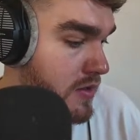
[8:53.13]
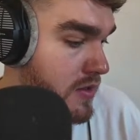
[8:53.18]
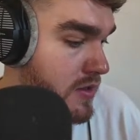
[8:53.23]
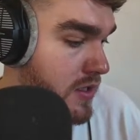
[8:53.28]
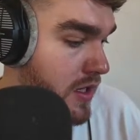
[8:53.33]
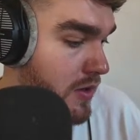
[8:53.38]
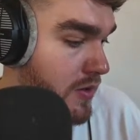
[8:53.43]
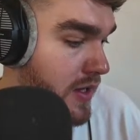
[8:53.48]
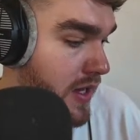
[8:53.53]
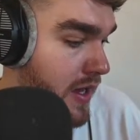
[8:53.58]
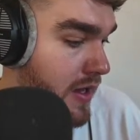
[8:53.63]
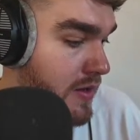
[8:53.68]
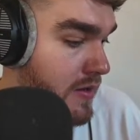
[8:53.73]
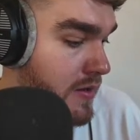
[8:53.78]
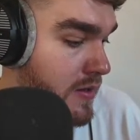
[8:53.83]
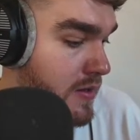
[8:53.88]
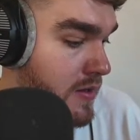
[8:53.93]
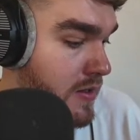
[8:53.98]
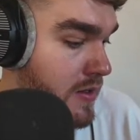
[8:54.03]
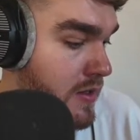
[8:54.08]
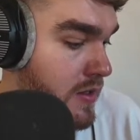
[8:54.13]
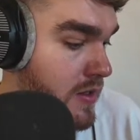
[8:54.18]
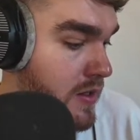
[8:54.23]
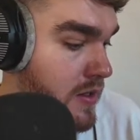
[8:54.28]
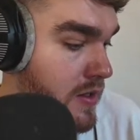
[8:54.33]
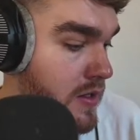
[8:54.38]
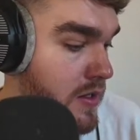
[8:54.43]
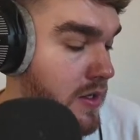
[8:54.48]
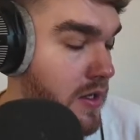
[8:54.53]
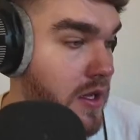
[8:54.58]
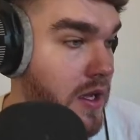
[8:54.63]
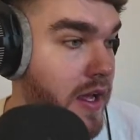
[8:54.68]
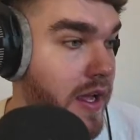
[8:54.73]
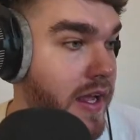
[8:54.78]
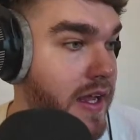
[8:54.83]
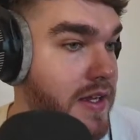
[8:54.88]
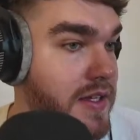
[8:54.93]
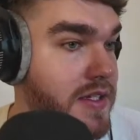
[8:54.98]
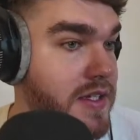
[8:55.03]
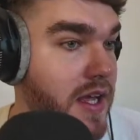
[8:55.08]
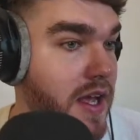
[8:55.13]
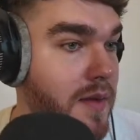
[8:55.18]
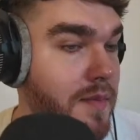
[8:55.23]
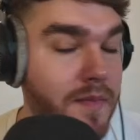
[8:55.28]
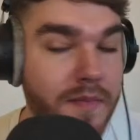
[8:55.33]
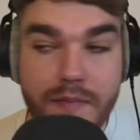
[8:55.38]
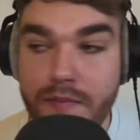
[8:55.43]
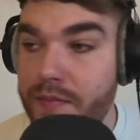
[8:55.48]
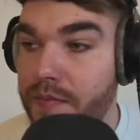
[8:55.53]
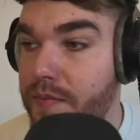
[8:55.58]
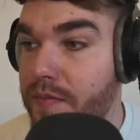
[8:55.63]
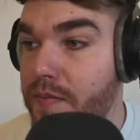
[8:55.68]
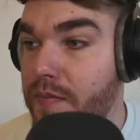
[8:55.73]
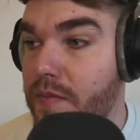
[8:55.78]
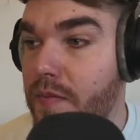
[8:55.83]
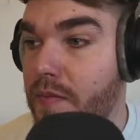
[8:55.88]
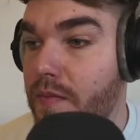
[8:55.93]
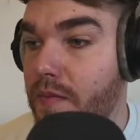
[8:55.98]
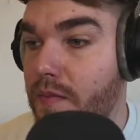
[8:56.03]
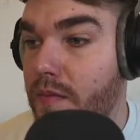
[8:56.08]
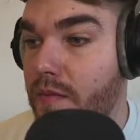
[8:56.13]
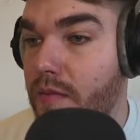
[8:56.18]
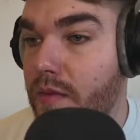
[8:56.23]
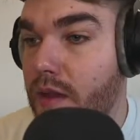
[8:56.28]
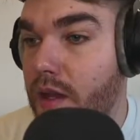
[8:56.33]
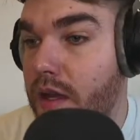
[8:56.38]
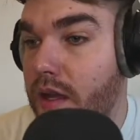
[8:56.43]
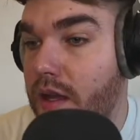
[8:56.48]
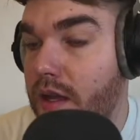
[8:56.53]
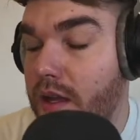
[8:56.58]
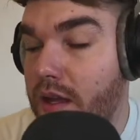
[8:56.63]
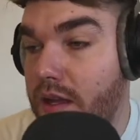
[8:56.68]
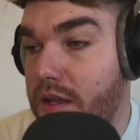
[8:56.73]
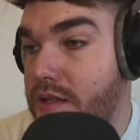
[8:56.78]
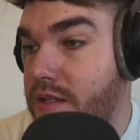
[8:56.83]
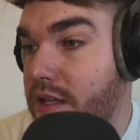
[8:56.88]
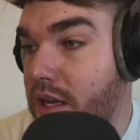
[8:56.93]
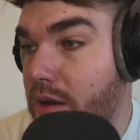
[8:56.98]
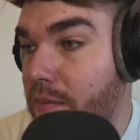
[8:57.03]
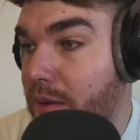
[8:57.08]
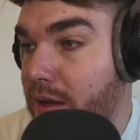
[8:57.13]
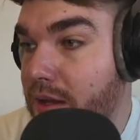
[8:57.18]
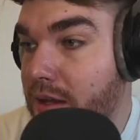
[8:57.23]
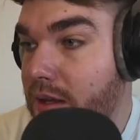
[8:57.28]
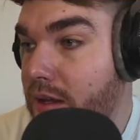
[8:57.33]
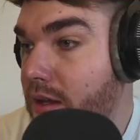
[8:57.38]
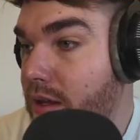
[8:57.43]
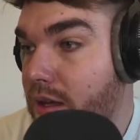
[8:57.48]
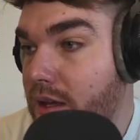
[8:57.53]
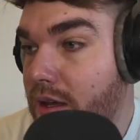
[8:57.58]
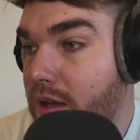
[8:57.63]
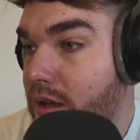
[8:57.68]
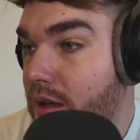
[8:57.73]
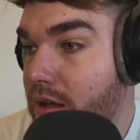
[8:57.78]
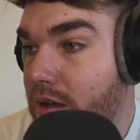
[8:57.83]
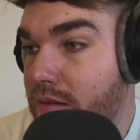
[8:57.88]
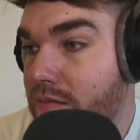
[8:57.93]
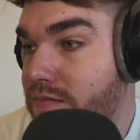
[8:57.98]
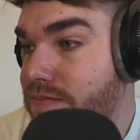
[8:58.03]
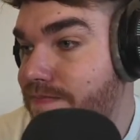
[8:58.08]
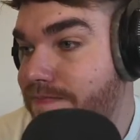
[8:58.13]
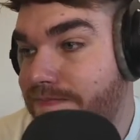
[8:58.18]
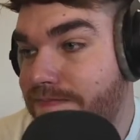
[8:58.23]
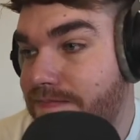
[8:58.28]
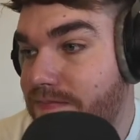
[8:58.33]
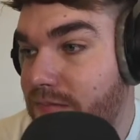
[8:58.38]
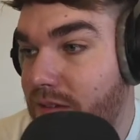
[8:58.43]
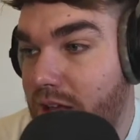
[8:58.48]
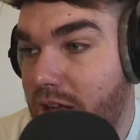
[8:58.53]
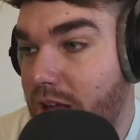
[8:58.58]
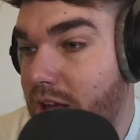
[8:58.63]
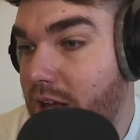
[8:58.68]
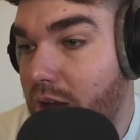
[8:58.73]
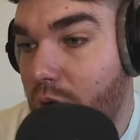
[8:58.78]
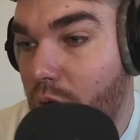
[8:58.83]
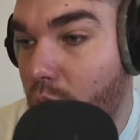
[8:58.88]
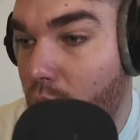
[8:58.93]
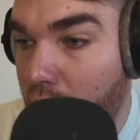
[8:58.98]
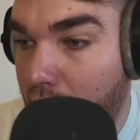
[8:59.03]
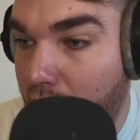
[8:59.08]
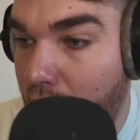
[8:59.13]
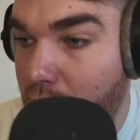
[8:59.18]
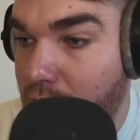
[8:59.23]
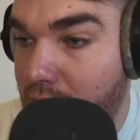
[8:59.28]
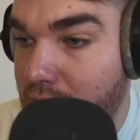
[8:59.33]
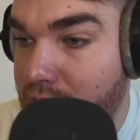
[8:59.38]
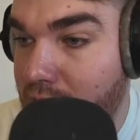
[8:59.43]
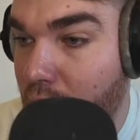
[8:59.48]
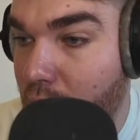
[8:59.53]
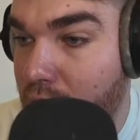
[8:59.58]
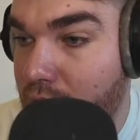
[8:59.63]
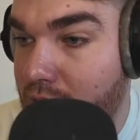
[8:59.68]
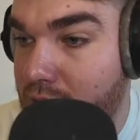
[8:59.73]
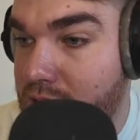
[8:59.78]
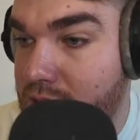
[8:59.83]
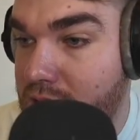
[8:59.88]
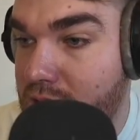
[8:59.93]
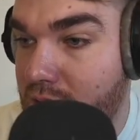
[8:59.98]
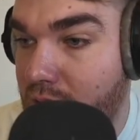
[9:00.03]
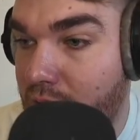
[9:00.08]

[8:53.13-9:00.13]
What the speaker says: yeah, it's going to be how they deal with this. I